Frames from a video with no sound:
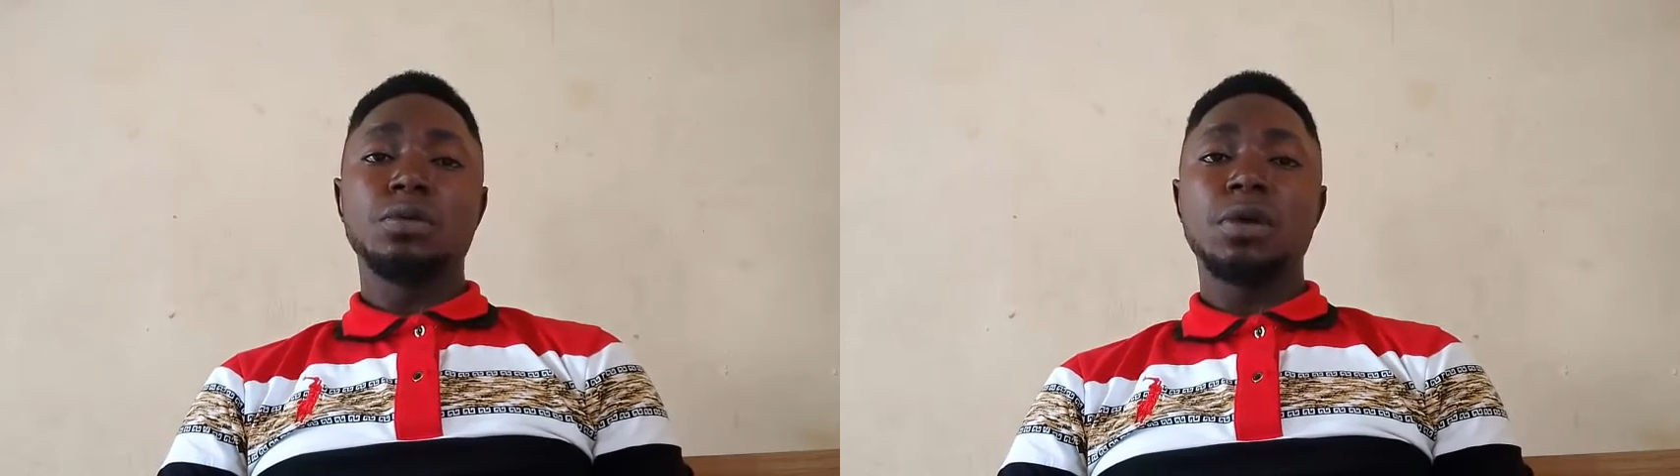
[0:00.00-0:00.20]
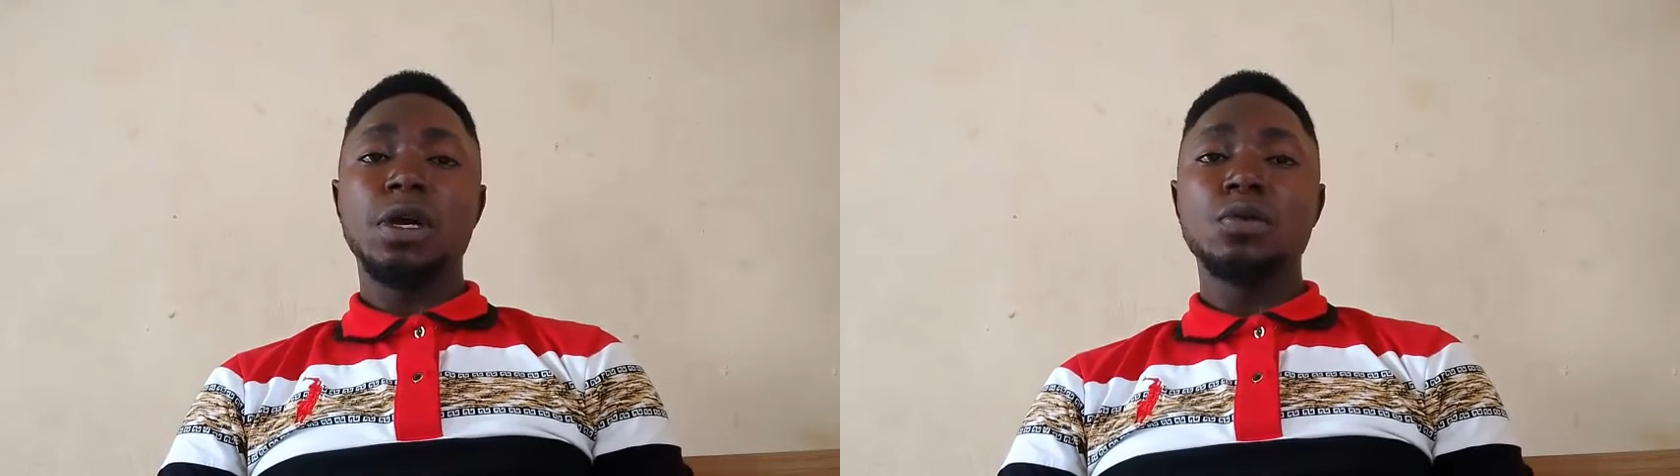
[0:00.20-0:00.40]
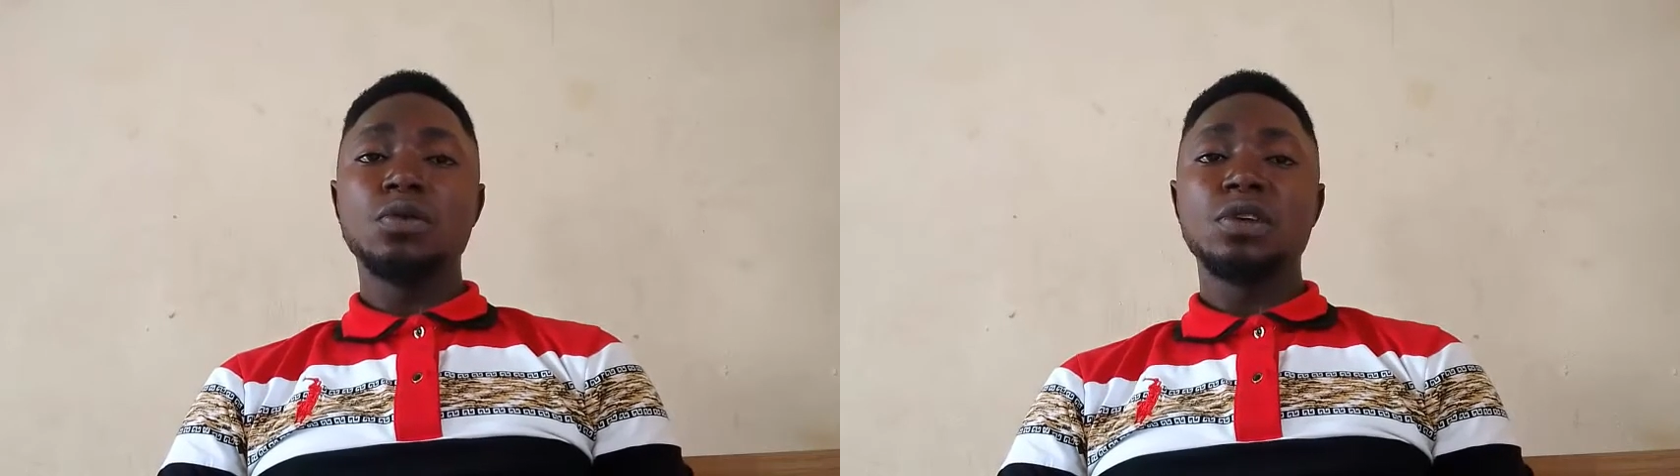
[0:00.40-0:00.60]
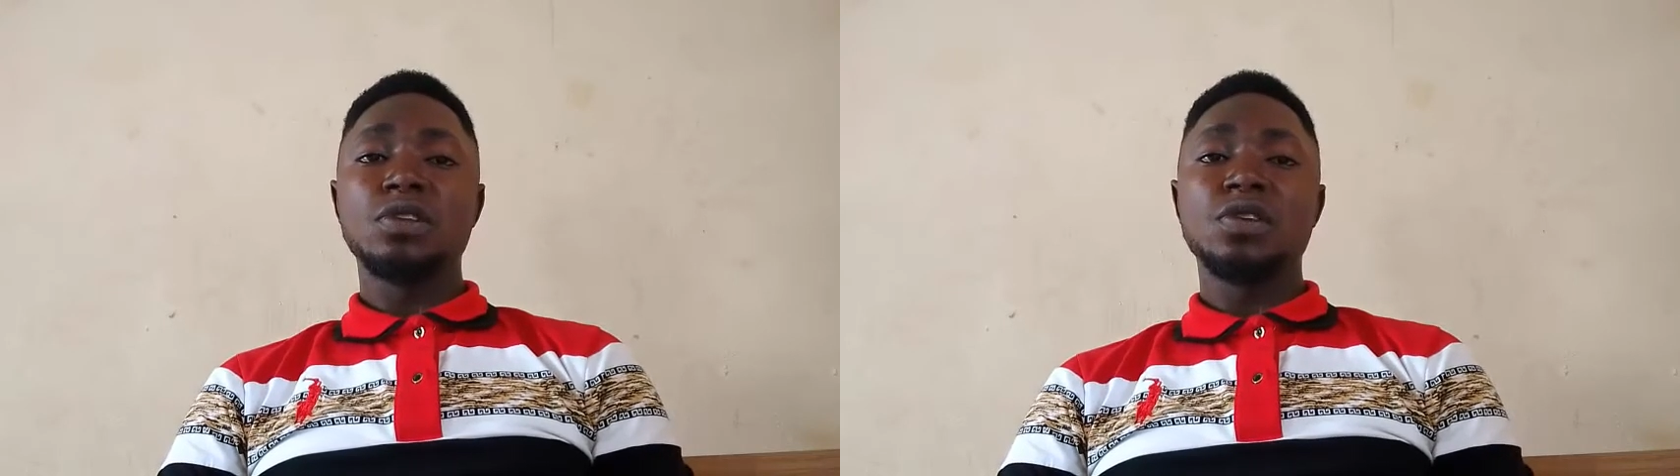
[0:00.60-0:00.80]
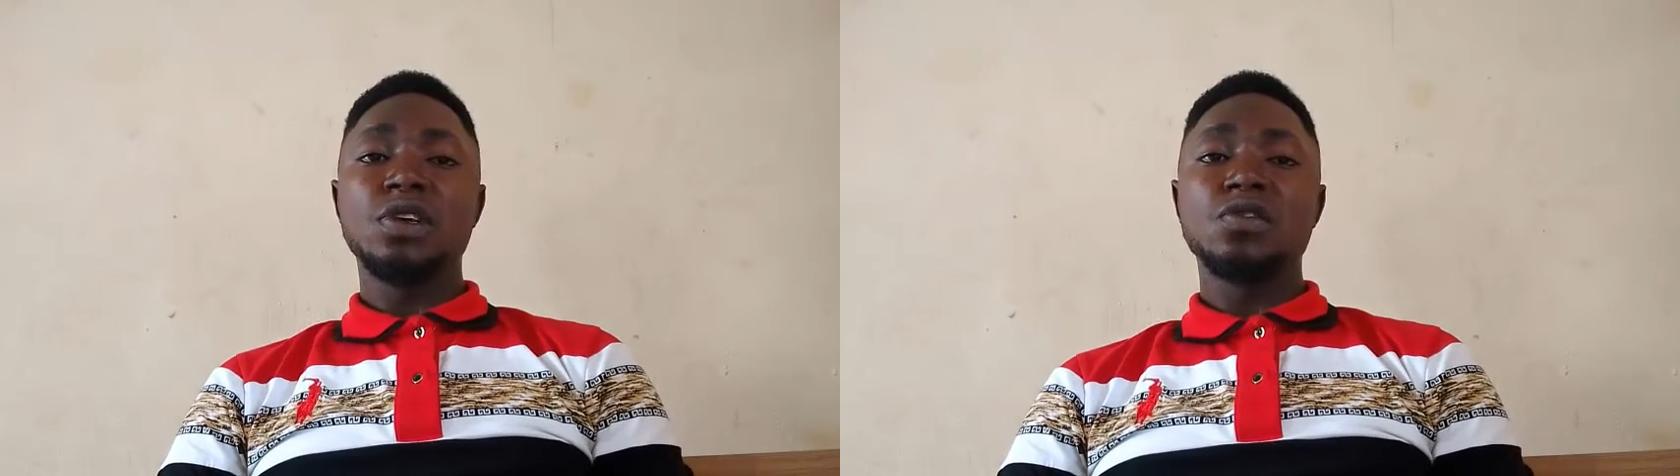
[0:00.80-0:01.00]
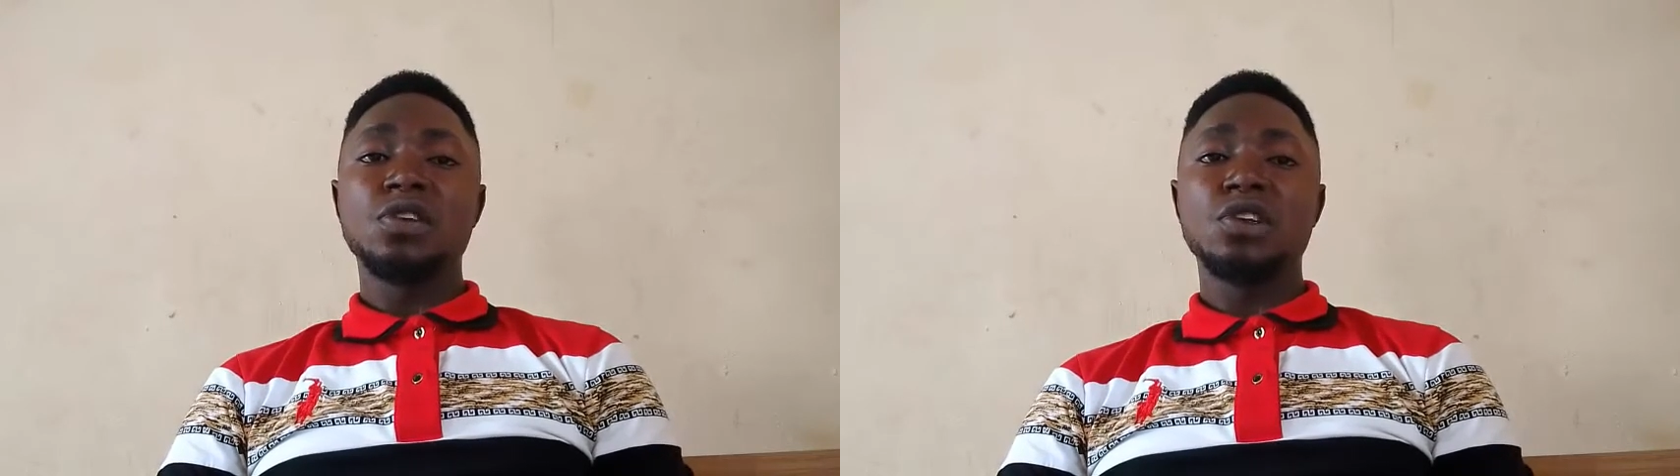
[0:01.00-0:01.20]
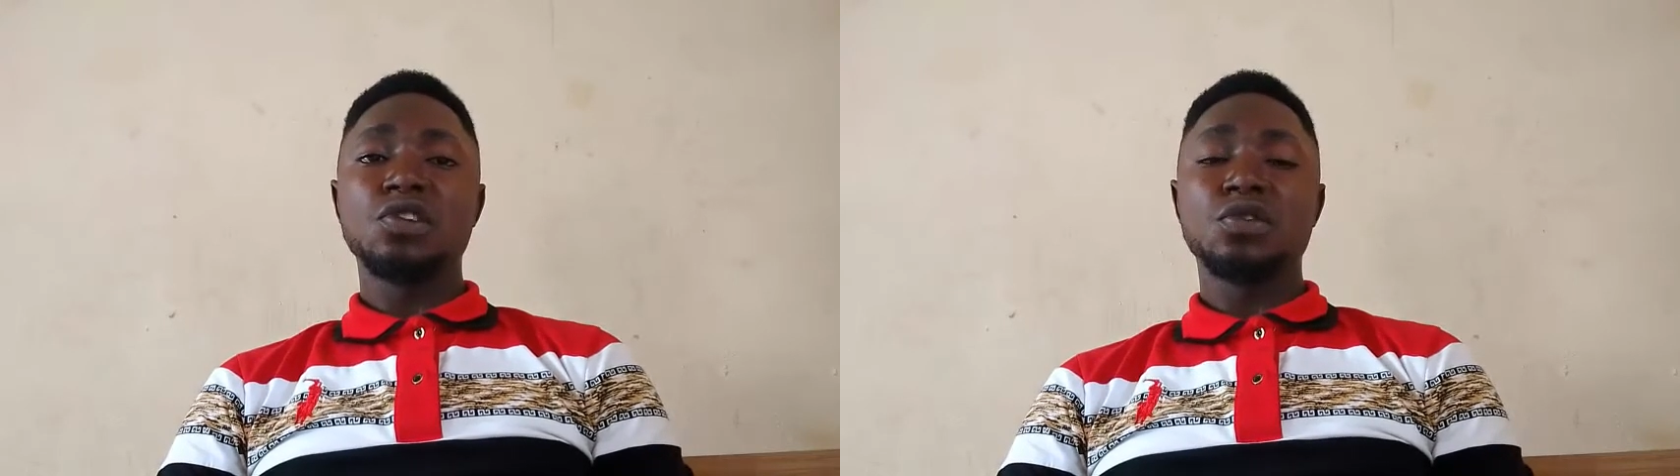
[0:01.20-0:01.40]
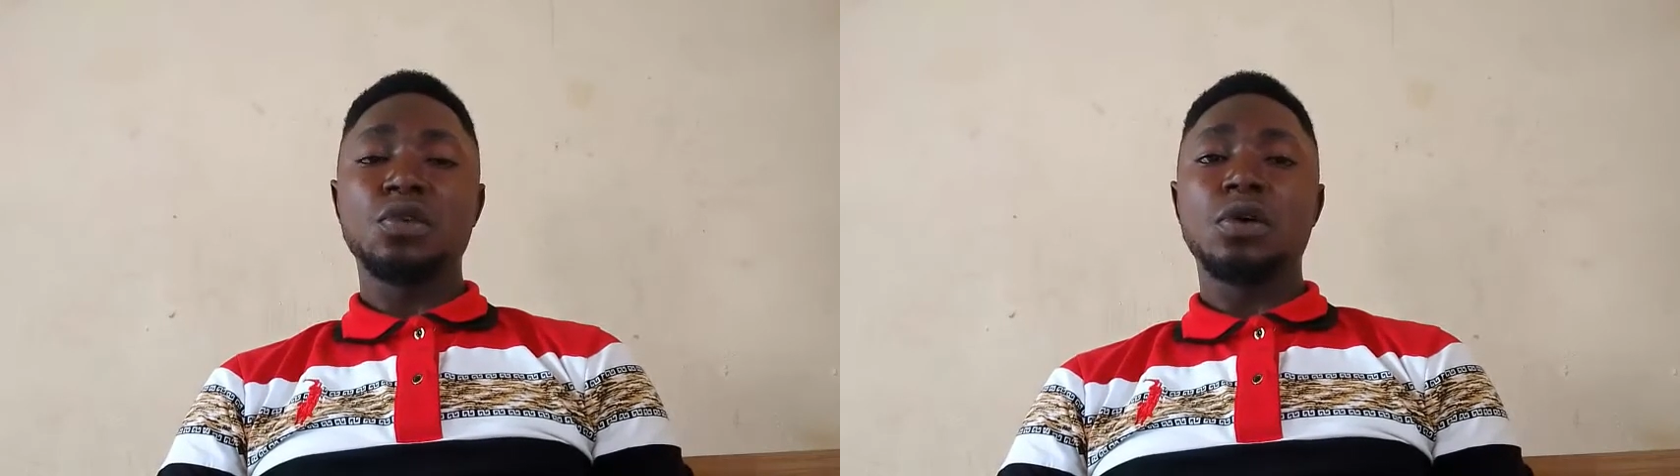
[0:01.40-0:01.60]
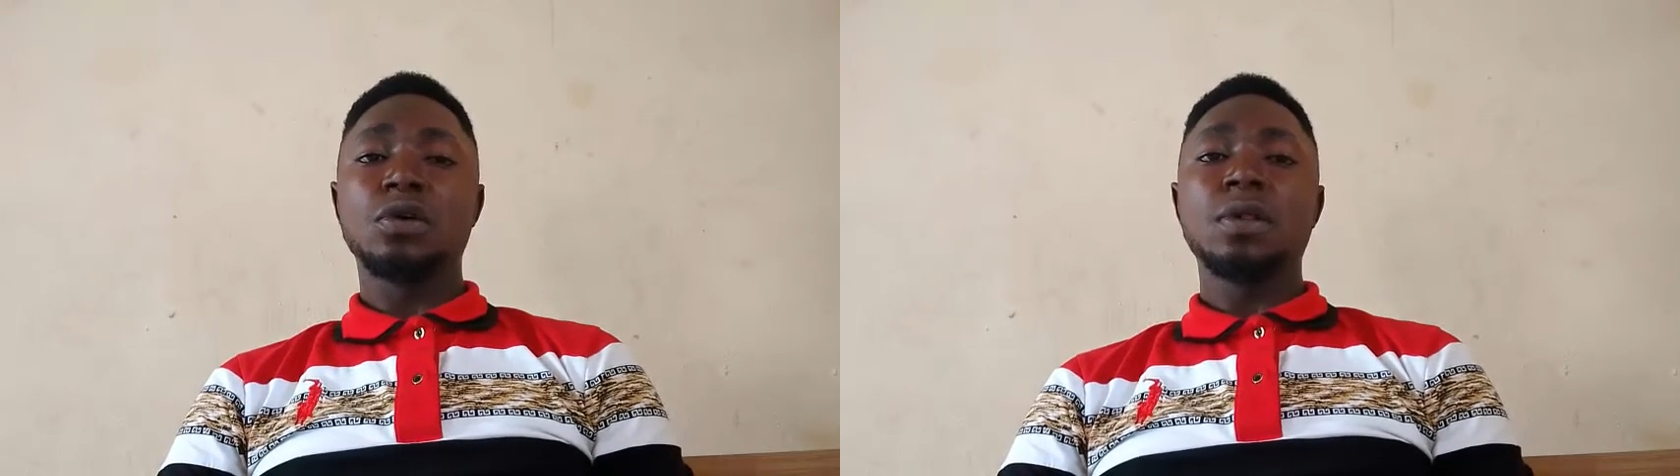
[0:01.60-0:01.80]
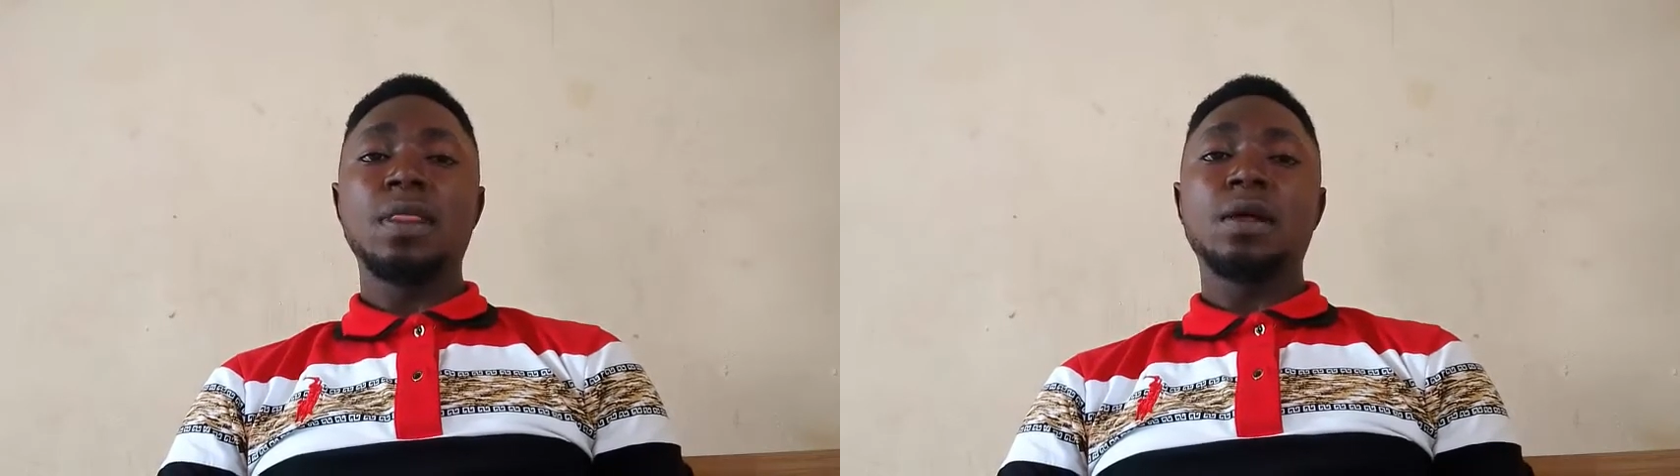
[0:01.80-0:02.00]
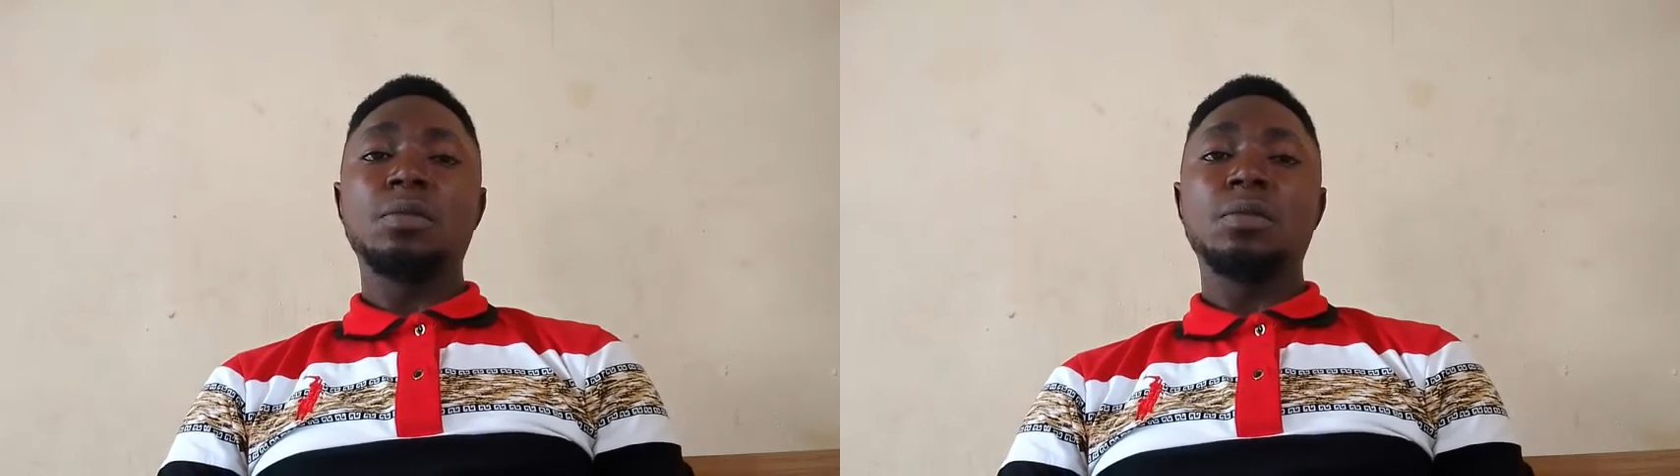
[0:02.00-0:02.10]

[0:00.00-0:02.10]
Plywood is very, very strong.